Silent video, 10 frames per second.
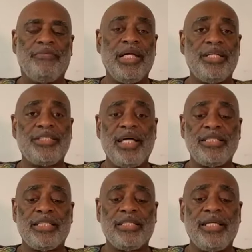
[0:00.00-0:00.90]
Then it
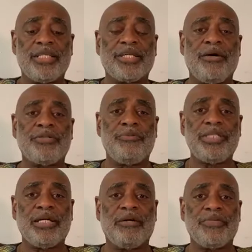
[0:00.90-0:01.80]
says that the next
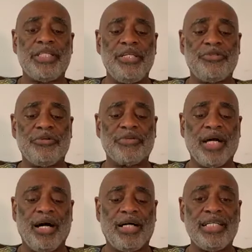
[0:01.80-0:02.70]
characteristic of a teacher of
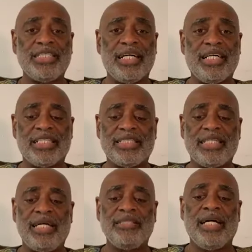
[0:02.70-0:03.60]
God is
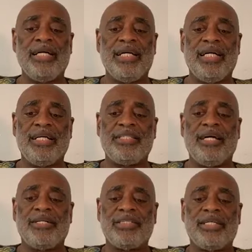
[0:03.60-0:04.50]
honesty. And it
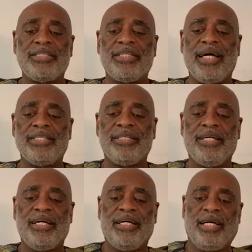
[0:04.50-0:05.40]
tells us that
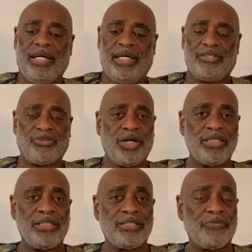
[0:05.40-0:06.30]

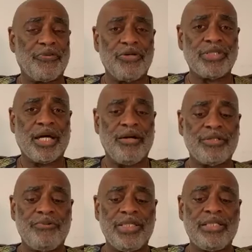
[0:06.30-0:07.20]
trust is the first
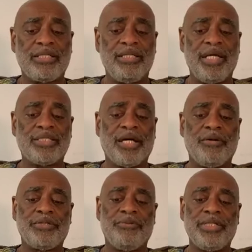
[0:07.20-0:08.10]
characteristic. The next
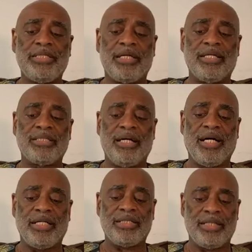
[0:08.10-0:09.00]
characteristic is
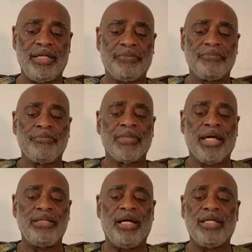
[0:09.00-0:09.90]
honesty.
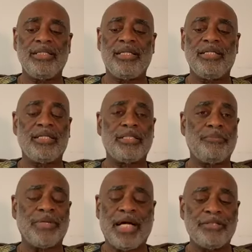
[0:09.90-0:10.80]
And honesty
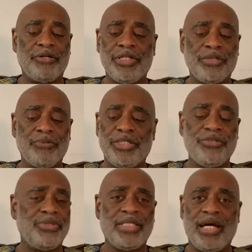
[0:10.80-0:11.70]
doesn't apply only to
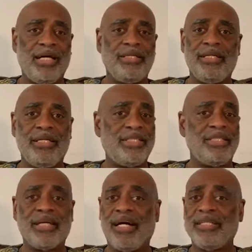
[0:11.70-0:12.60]
what you say. He
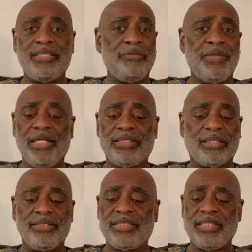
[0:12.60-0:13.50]
says honesty means
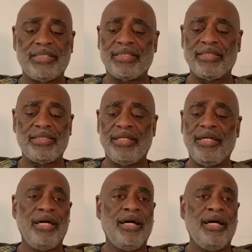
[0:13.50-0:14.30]
consistency.